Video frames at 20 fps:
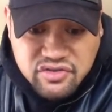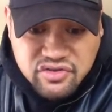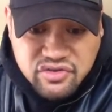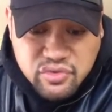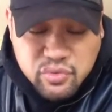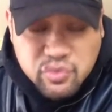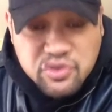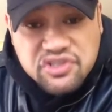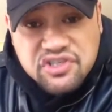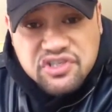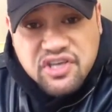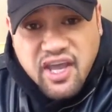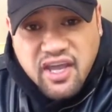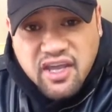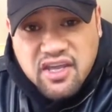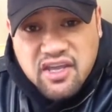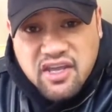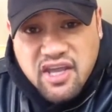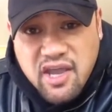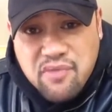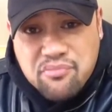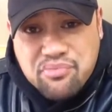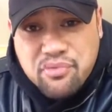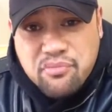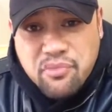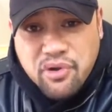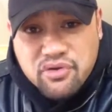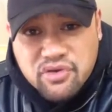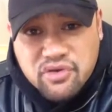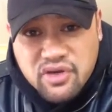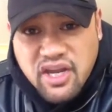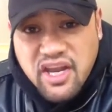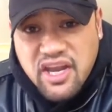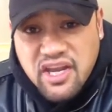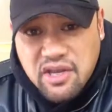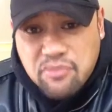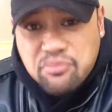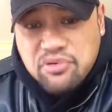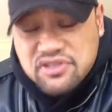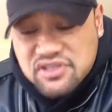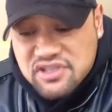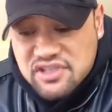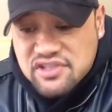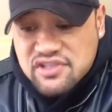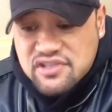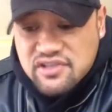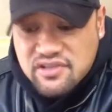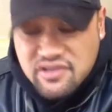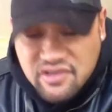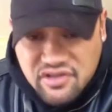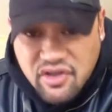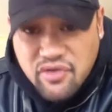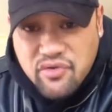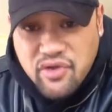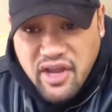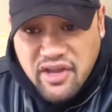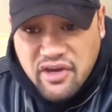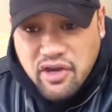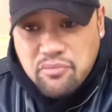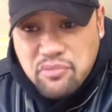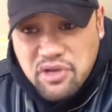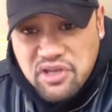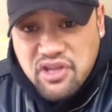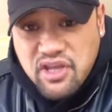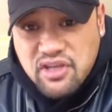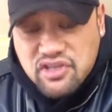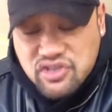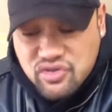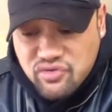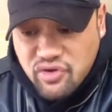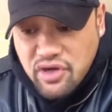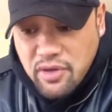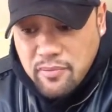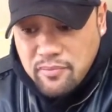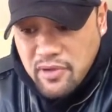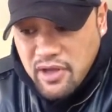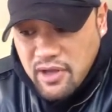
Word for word: to attack and promote any business, you know, and I mean that straight up.